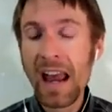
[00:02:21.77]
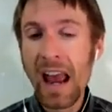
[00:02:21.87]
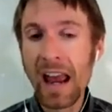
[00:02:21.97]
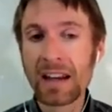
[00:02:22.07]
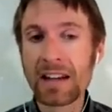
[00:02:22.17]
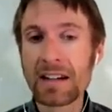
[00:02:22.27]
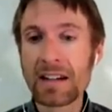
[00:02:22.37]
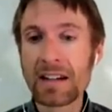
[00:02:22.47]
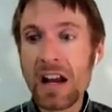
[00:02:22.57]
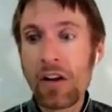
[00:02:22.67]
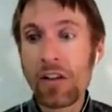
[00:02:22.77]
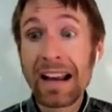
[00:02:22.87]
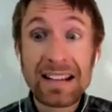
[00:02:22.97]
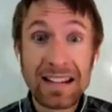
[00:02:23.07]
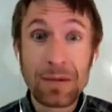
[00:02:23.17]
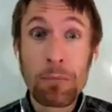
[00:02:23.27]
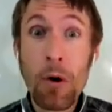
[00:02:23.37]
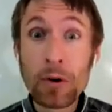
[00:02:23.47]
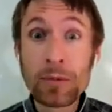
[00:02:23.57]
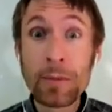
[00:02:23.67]
And like I said,
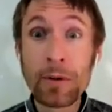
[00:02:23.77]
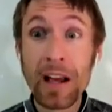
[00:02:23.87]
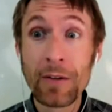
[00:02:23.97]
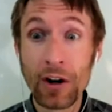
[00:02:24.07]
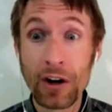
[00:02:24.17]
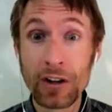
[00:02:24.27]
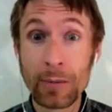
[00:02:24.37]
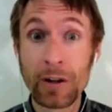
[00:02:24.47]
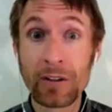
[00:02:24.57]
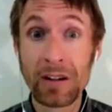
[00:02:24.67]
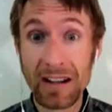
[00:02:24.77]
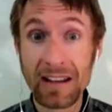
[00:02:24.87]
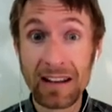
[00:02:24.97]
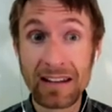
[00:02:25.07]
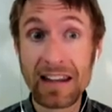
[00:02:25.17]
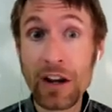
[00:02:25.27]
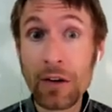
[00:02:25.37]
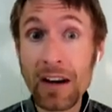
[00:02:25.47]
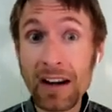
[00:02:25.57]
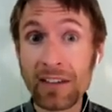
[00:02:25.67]
most people have heard about
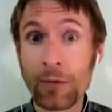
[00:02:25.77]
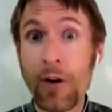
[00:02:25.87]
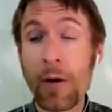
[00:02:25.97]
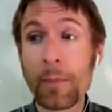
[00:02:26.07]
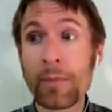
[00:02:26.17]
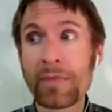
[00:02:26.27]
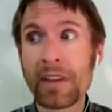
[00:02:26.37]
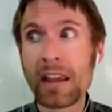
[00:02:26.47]
neonics from